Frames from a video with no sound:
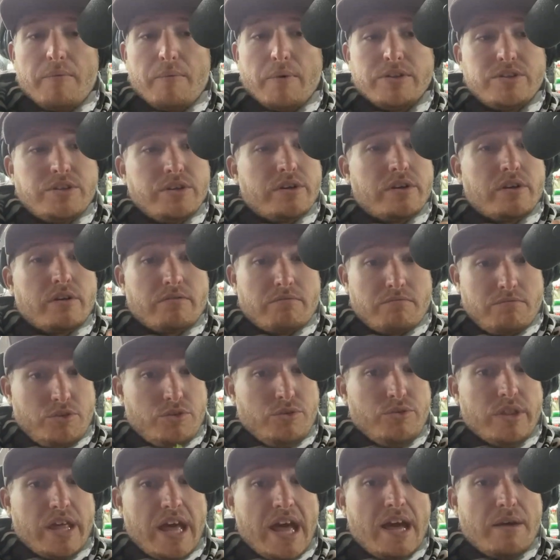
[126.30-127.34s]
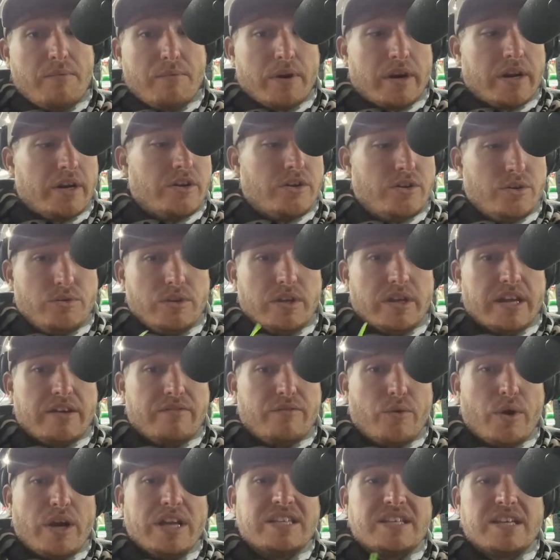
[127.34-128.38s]
Once you do that, we're going to do the
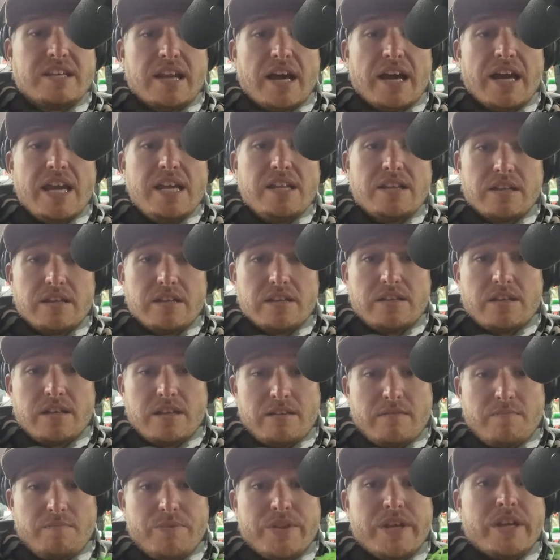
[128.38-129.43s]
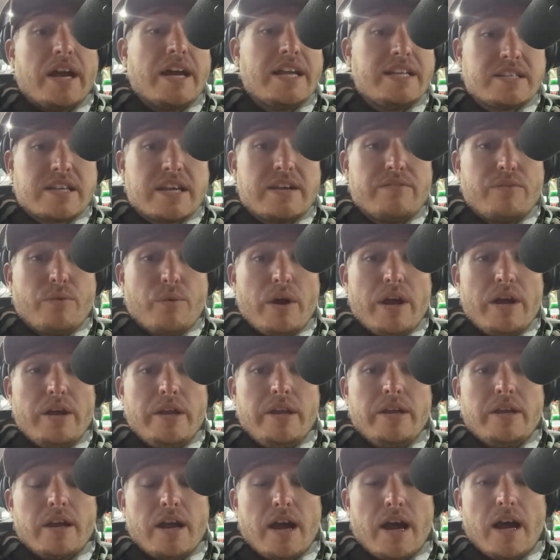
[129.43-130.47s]
giveaway tonight. Tonight's
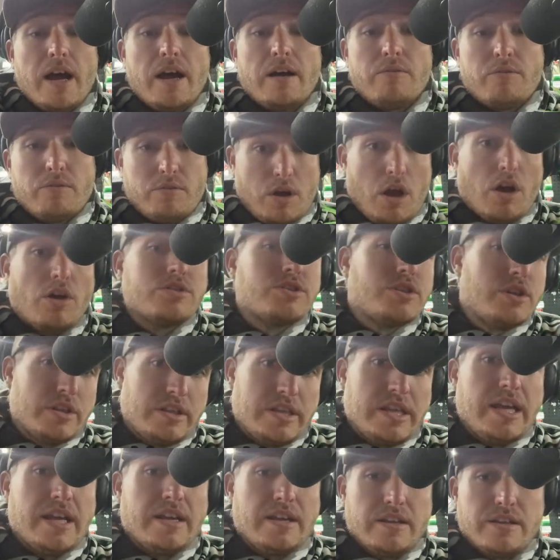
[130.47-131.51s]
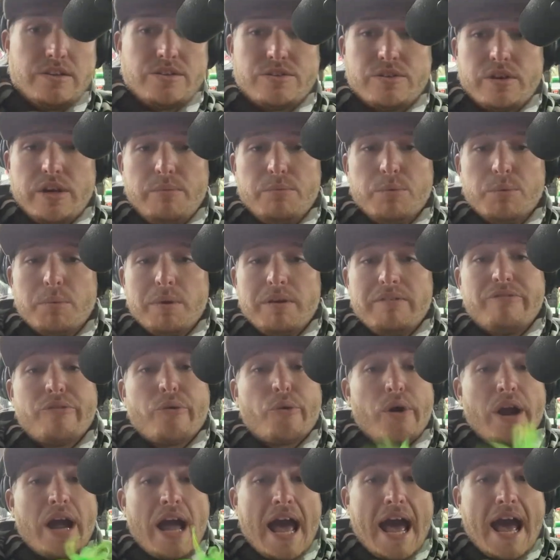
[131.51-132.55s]
giveaway, also at the end of the stream, will be
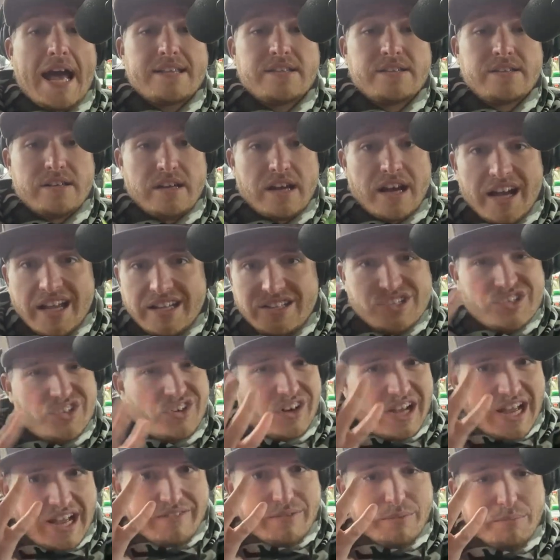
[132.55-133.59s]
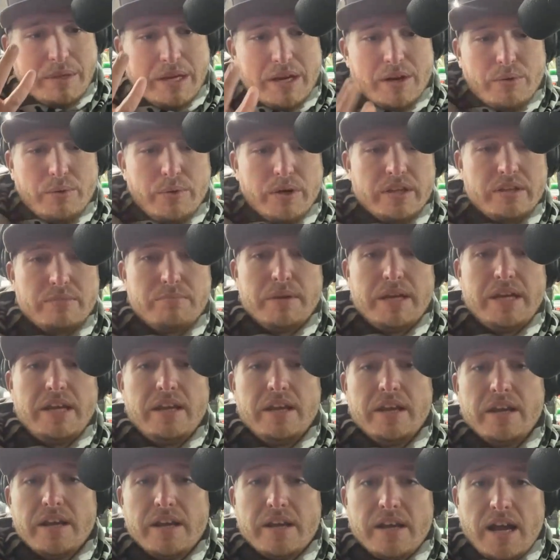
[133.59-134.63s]
for a hat. I just don't have them here with
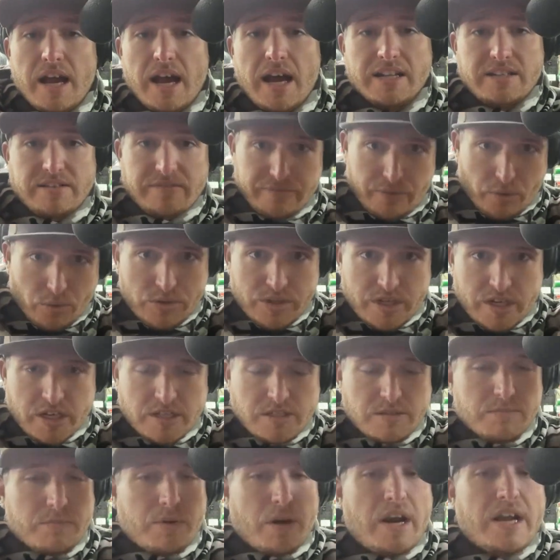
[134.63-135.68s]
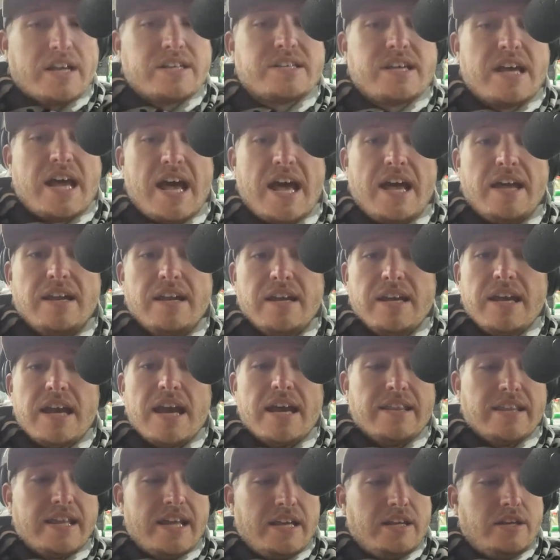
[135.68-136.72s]
me. It's a Folks Custom Cranks hat,
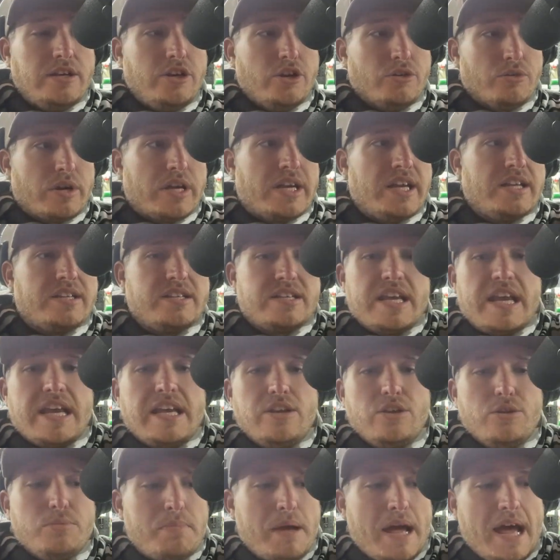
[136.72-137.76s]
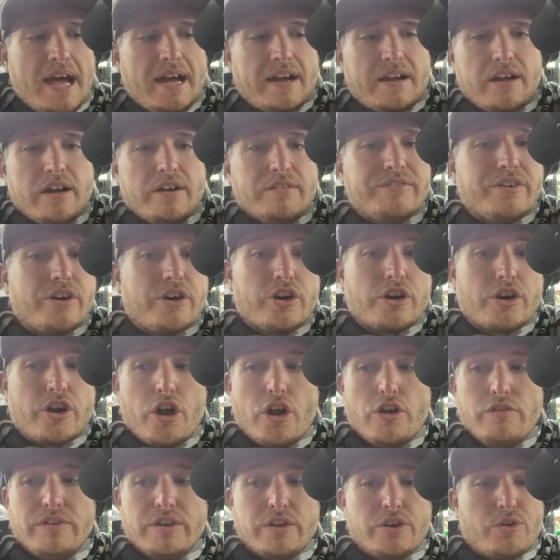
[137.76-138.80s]
and then you'll get a new pack of our
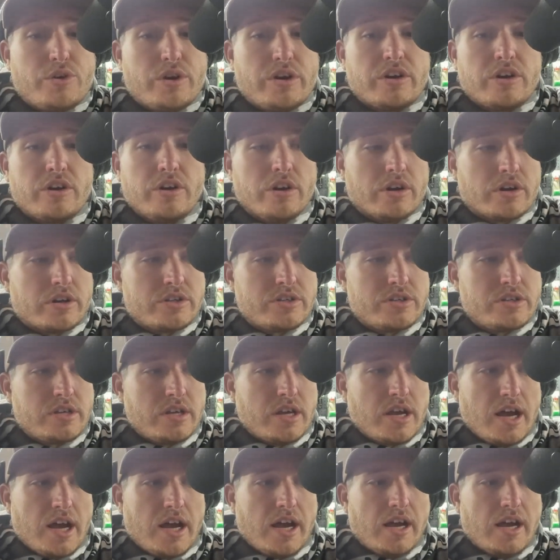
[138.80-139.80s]
COVID critter hooks.